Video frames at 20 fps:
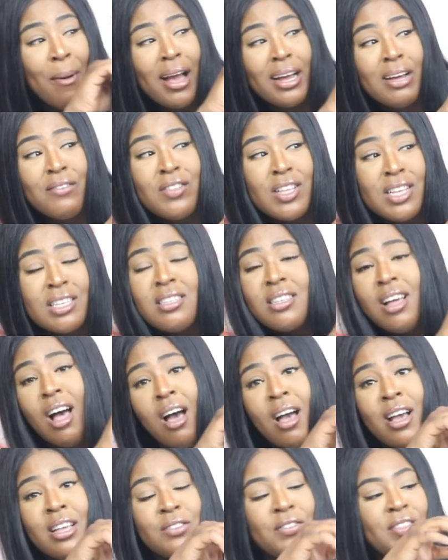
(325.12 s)
bag of this
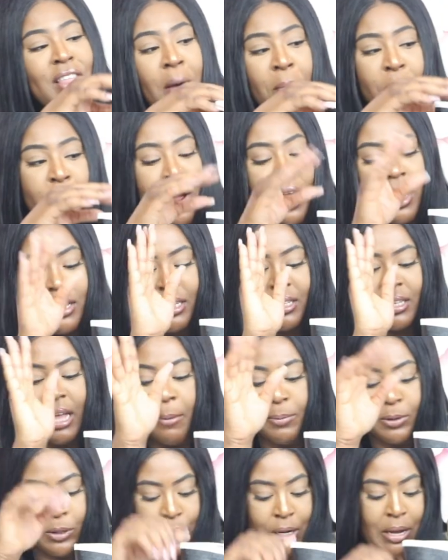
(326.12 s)
size for that price is
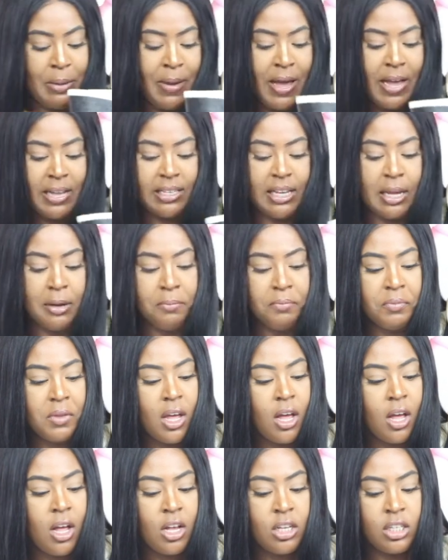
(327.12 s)
absolutely amazing.
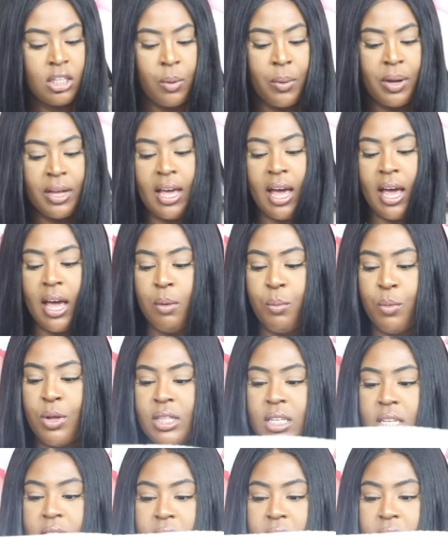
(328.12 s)
So it came with